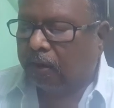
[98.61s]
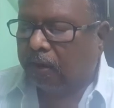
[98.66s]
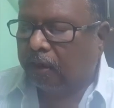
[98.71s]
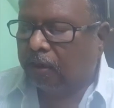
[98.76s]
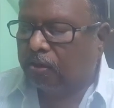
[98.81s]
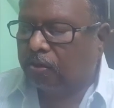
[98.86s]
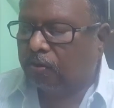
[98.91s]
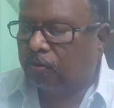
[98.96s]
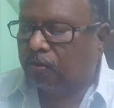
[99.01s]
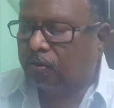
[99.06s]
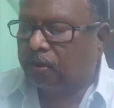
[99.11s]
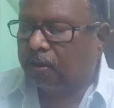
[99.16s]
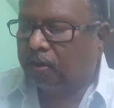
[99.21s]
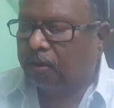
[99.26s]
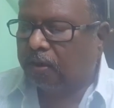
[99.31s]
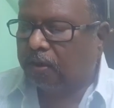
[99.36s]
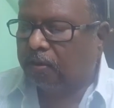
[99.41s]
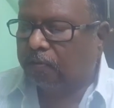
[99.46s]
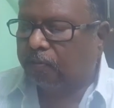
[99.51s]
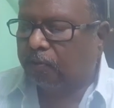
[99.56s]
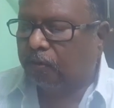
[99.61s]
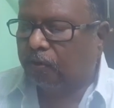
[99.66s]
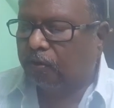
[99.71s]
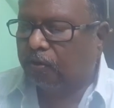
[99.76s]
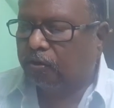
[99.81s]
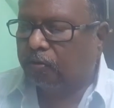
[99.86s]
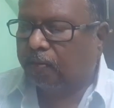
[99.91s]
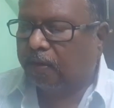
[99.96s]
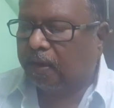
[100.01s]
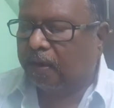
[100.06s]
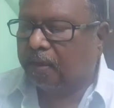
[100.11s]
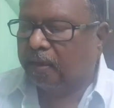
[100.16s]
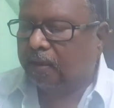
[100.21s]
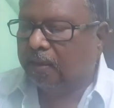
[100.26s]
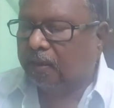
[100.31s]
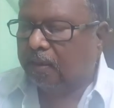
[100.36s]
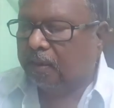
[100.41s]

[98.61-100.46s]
estrogen is produced by